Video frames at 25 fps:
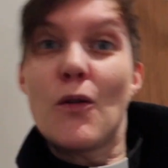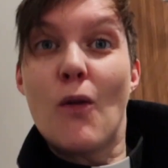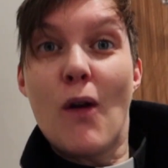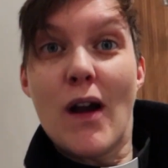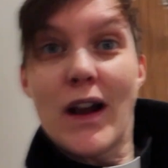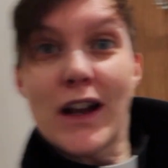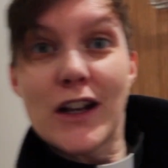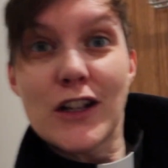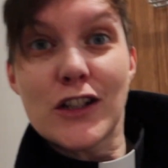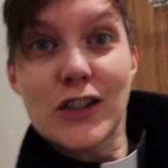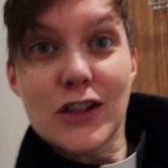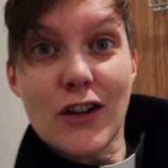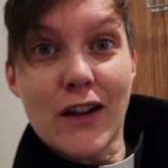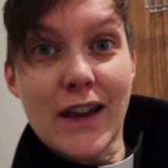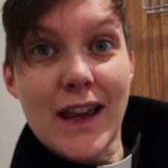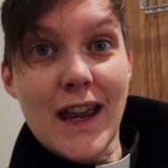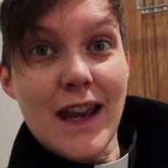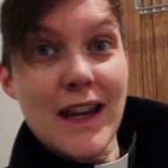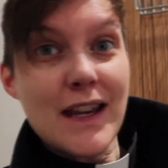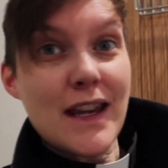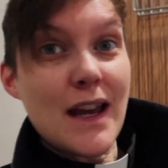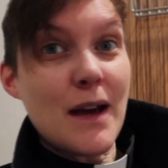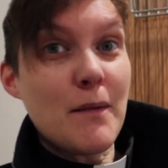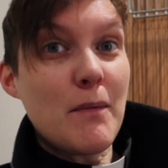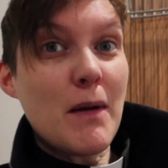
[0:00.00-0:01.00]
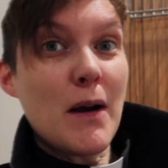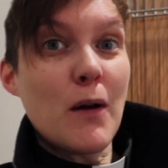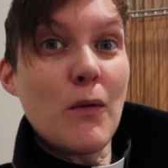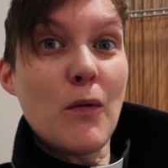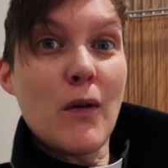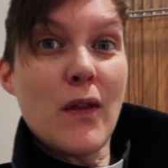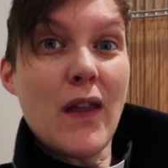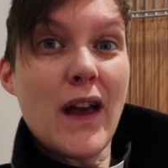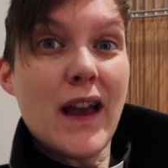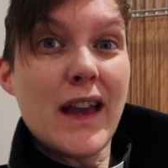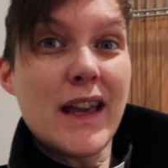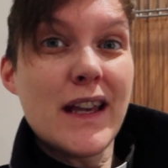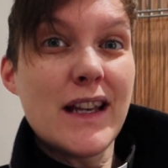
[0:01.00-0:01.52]
quite excited about
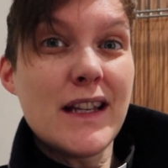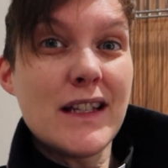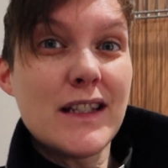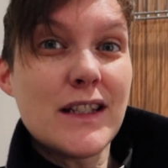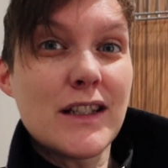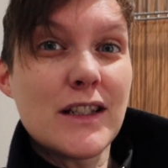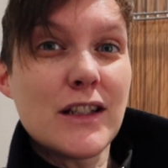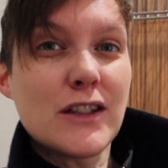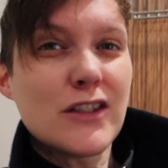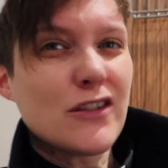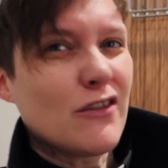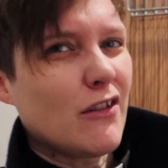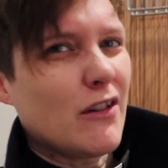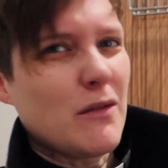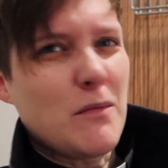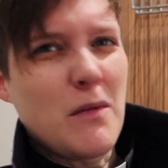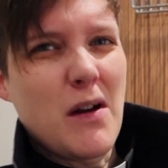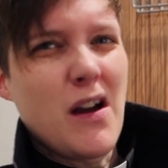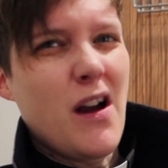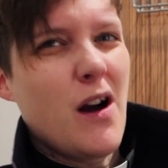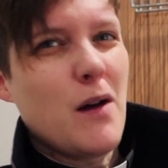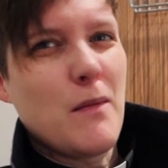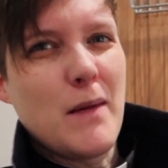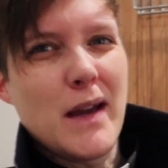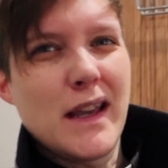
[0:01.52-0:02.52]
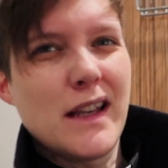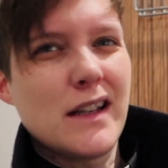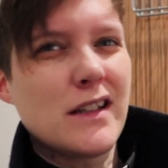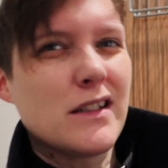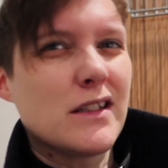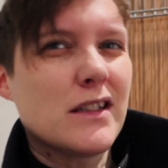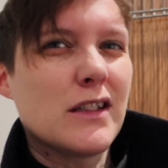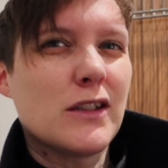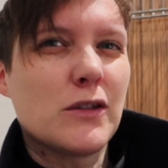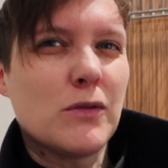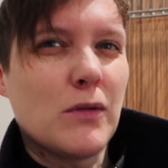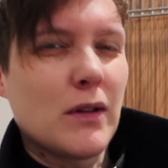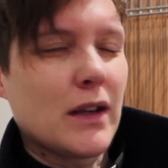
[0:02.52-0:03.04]
what that is. Sorry, my arm
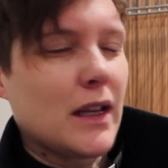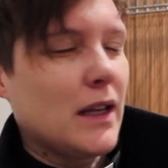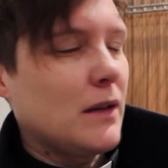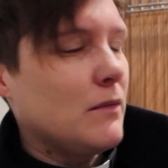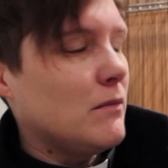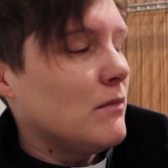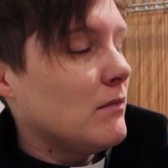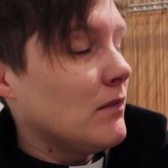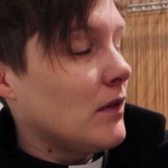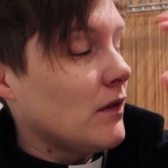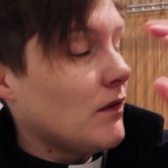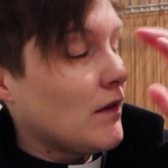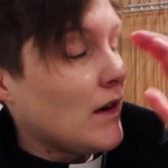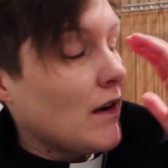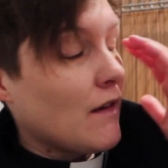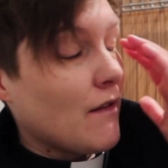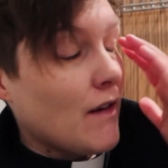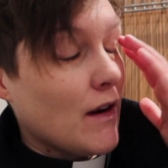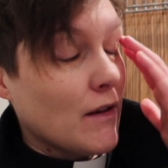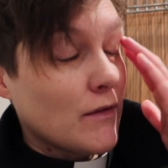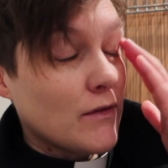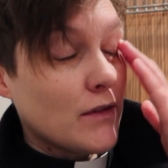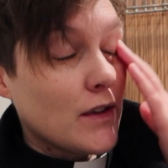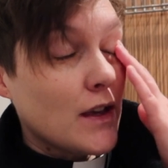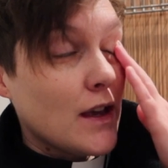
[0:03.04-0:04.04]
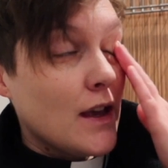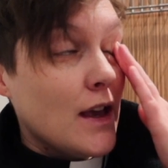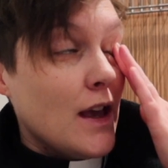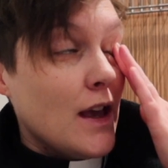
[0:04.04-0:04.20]
aches, so I keep moving it around.